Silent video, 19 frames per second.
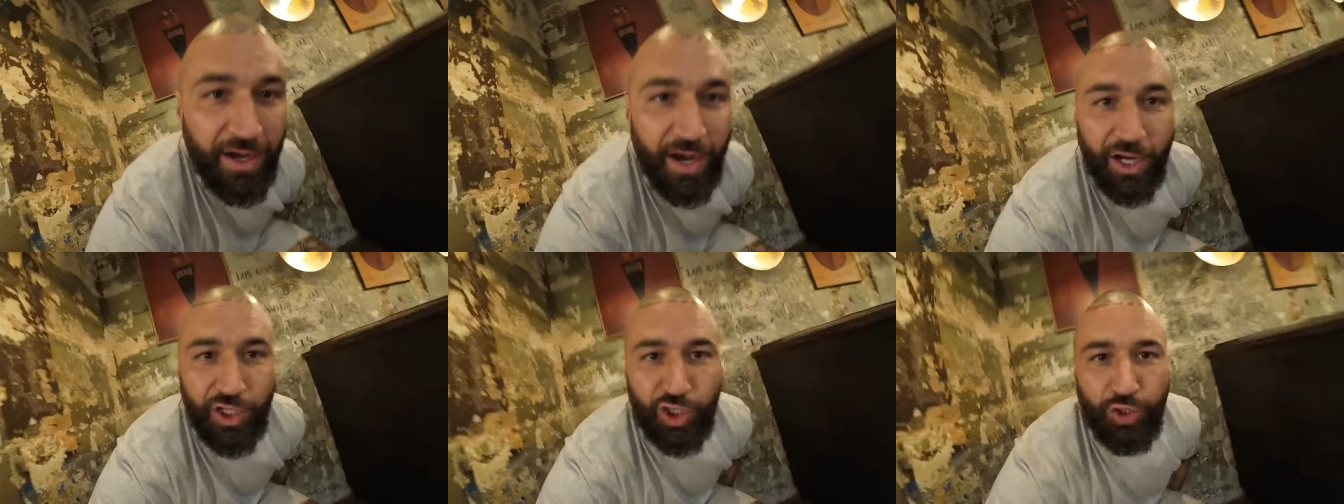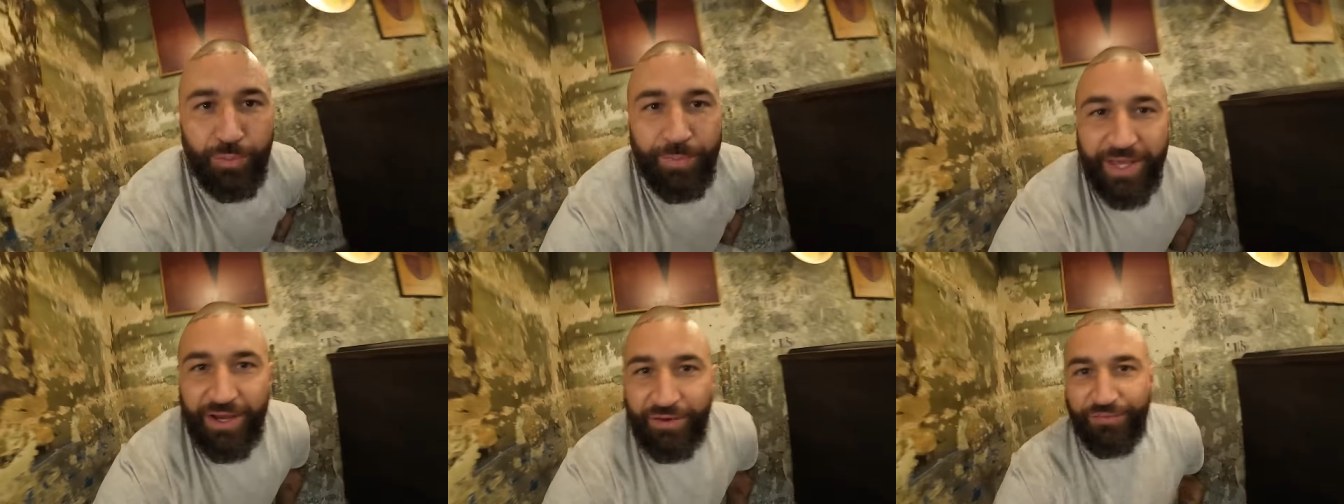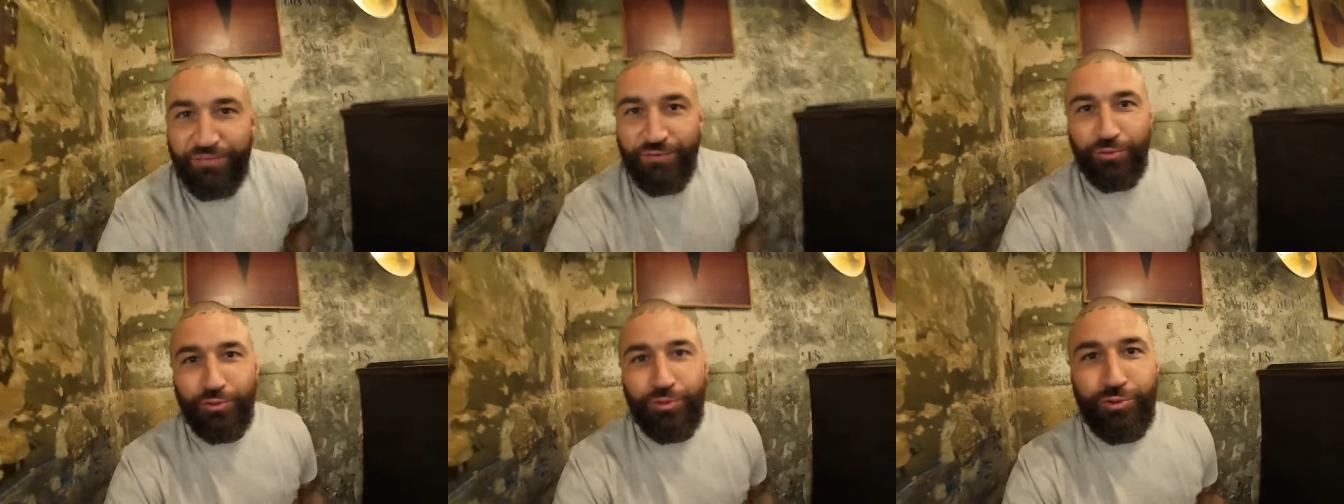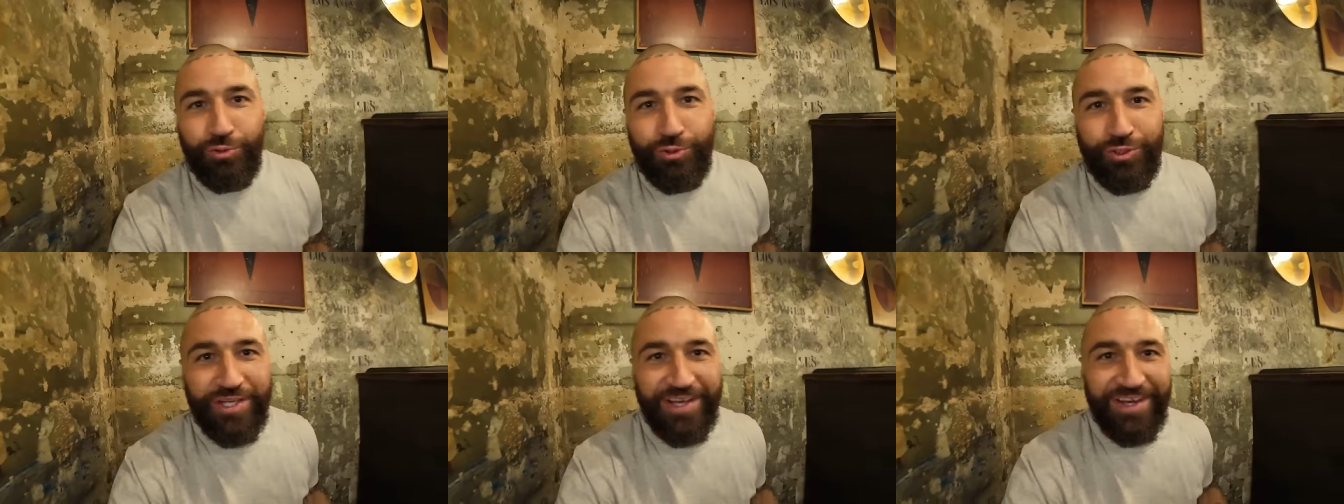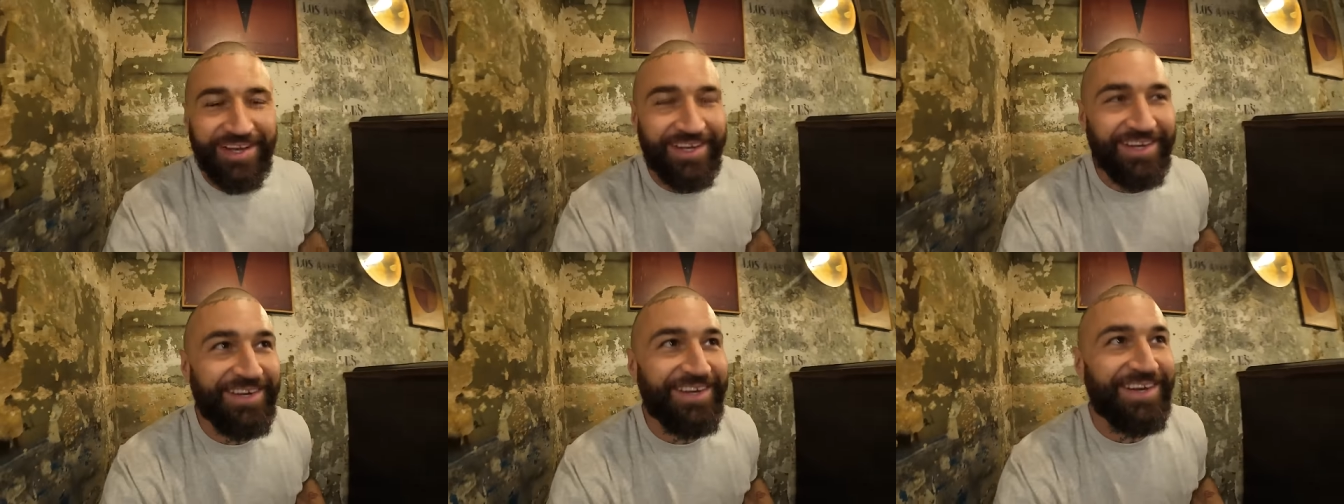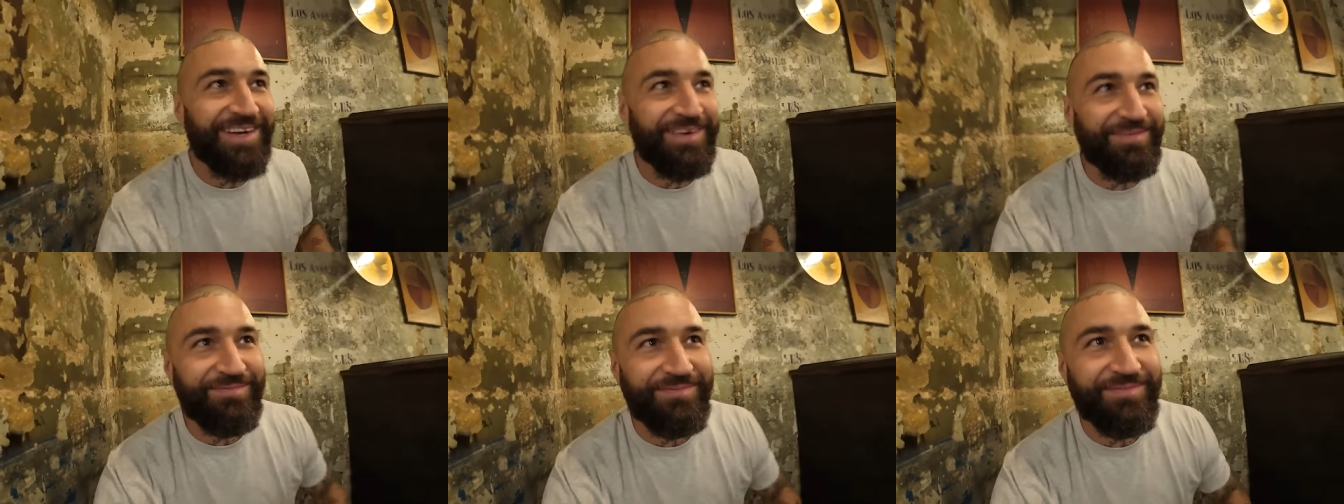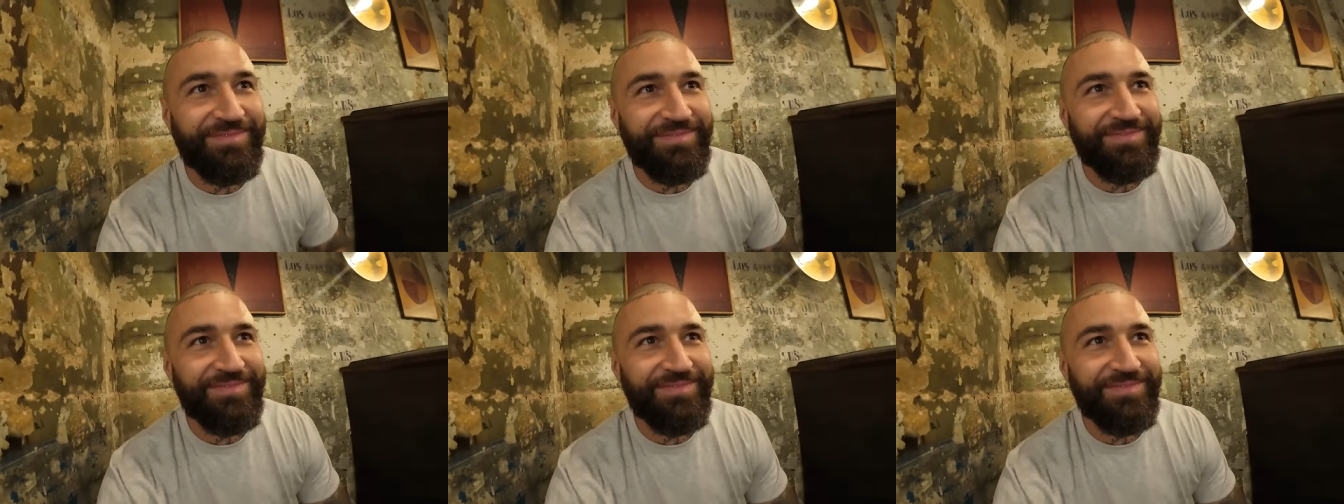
I should be a full loser and um,